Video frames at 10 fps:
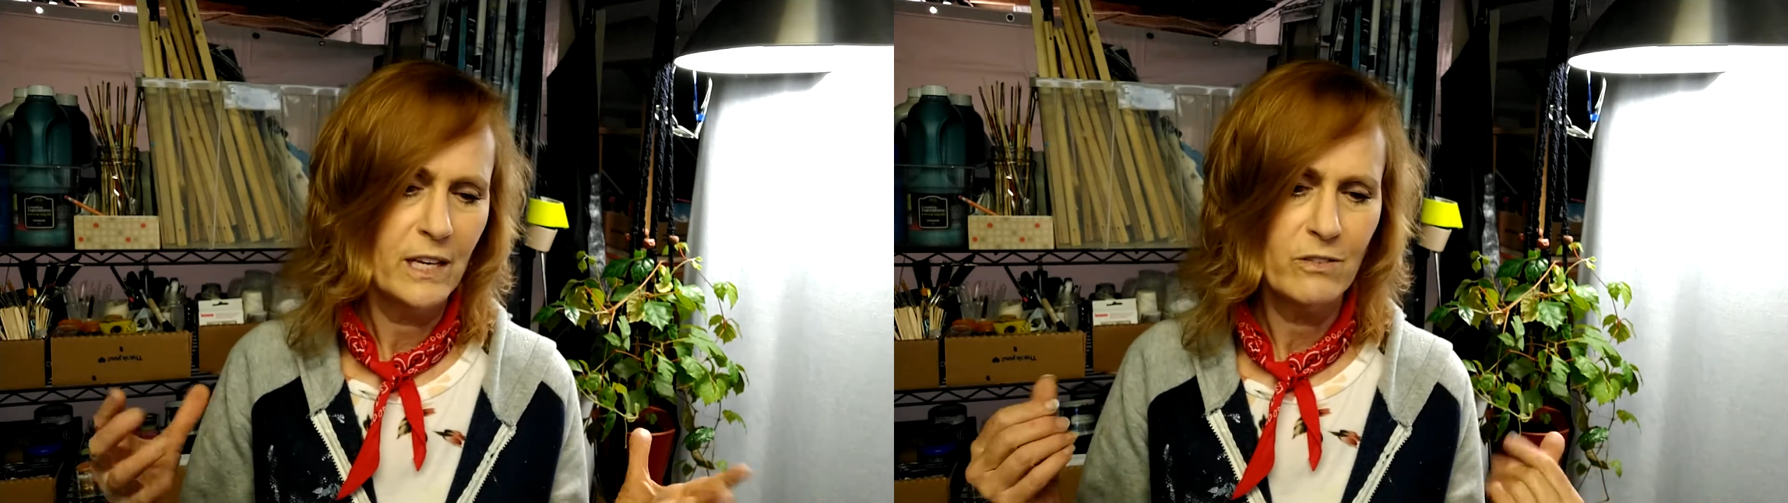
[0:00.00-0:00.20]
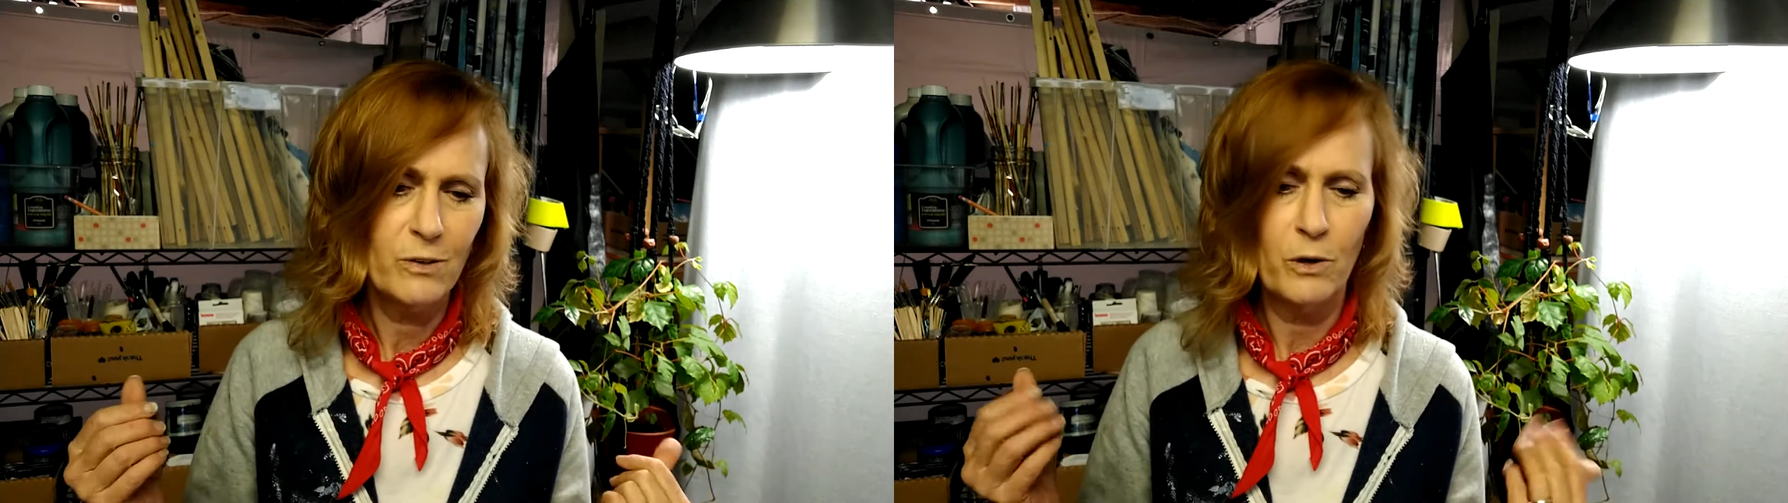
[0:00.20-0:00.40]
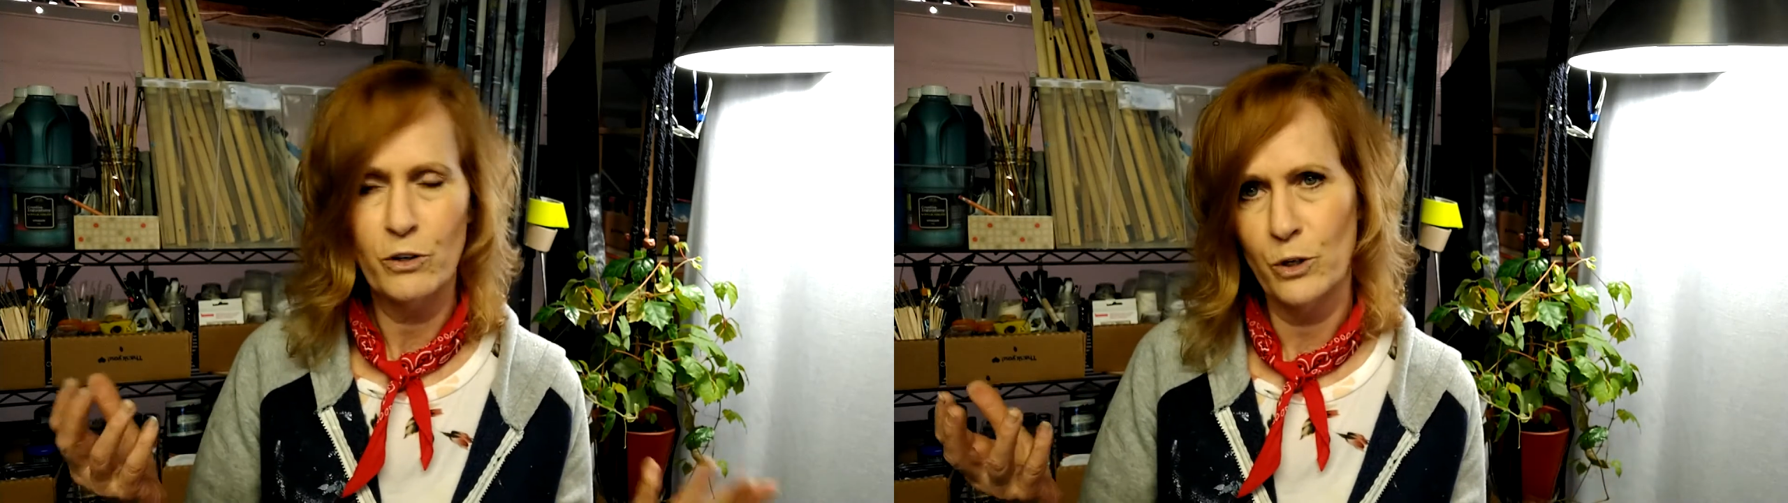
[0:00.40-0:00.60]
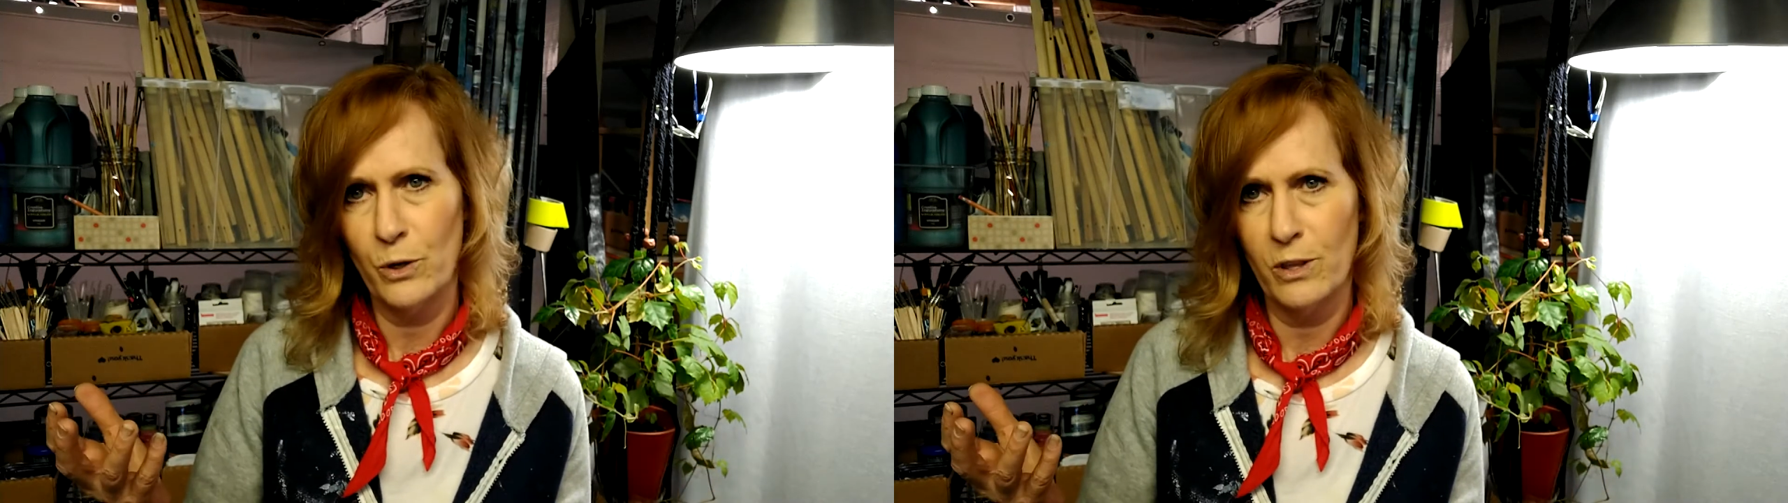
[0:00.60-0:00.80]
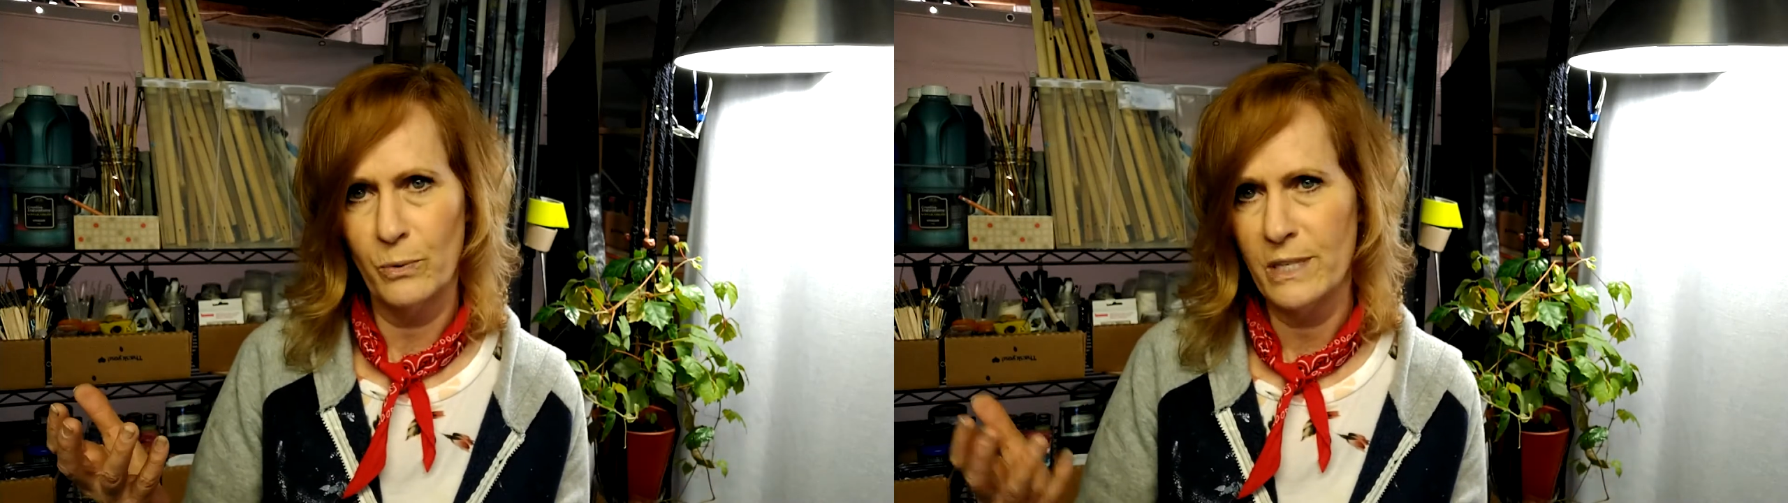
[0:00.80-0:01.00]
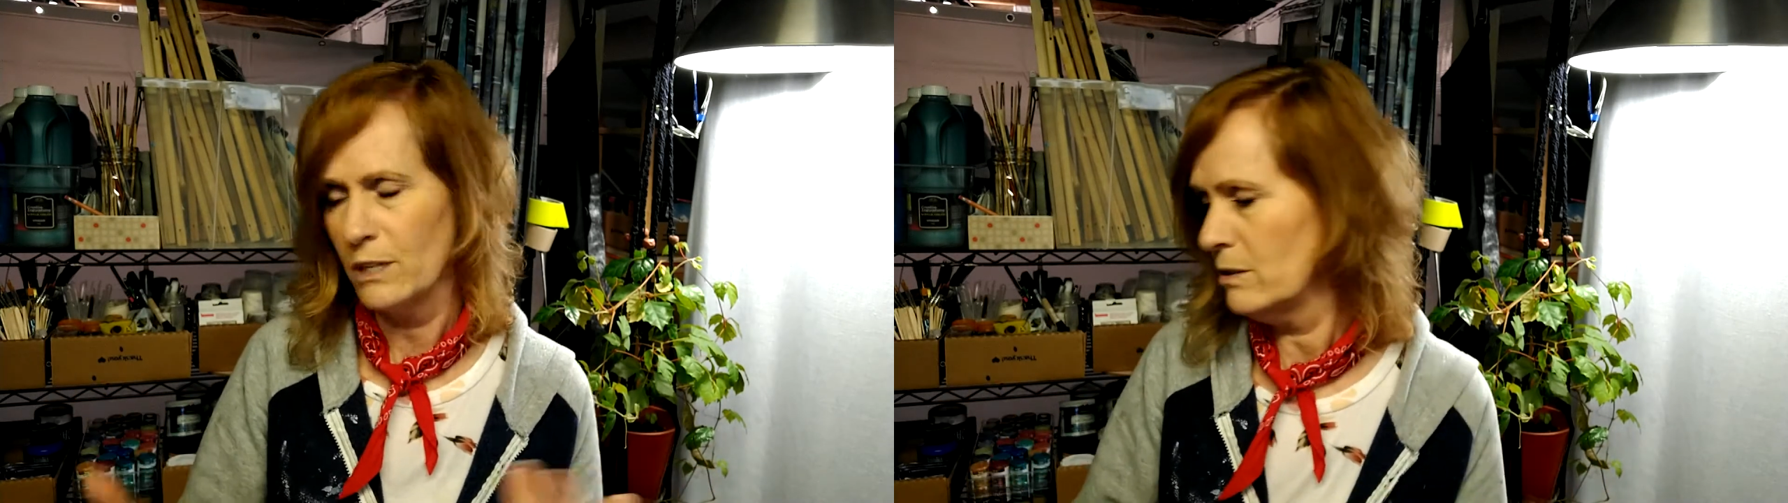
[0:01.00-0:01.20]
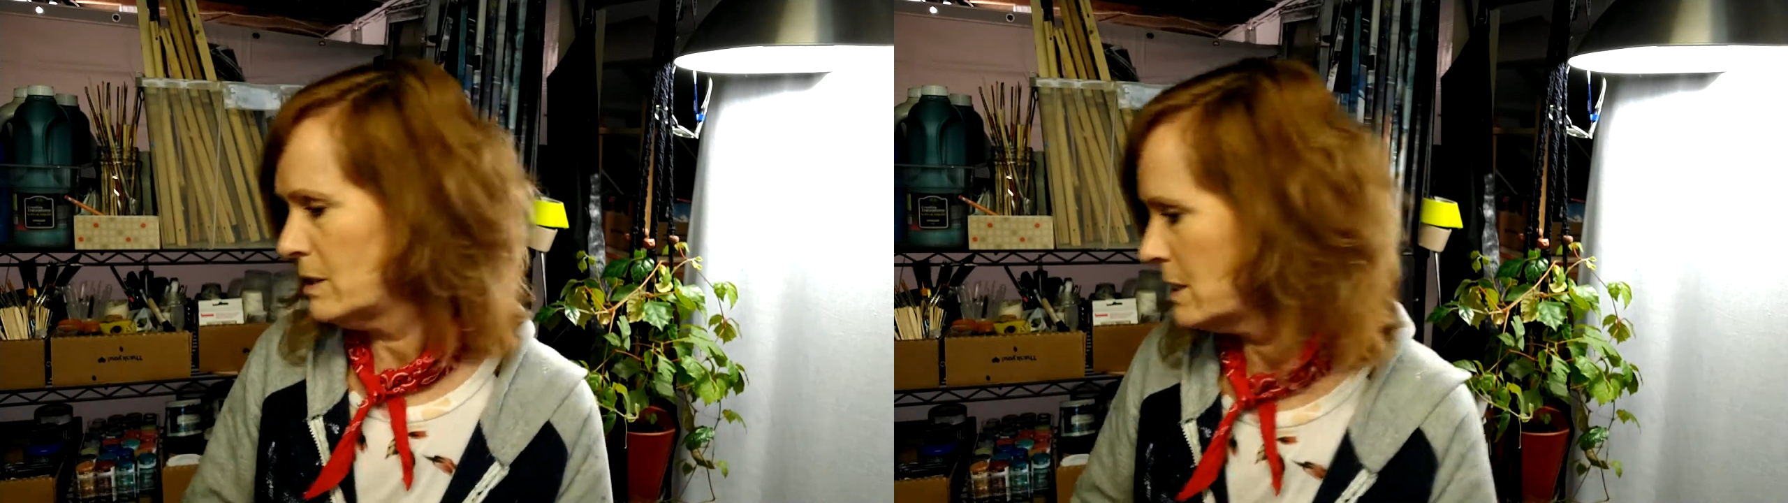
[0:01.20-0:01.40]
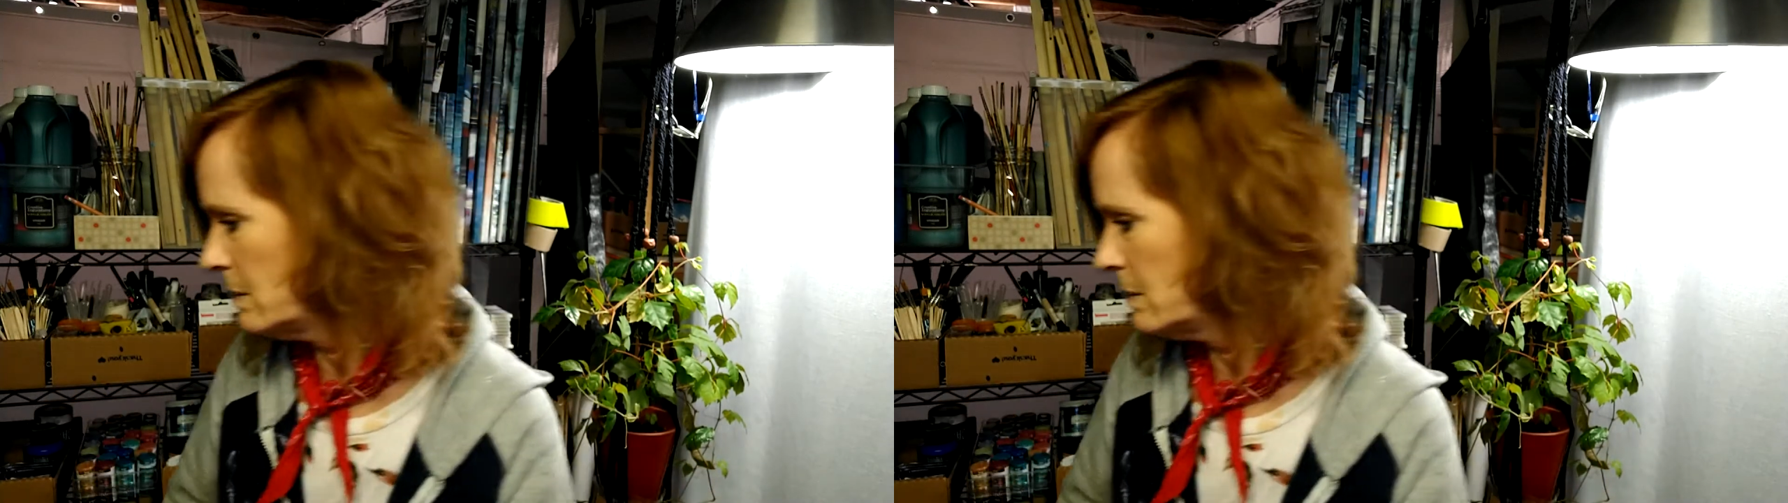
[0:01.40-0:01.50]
so I'll show you the results.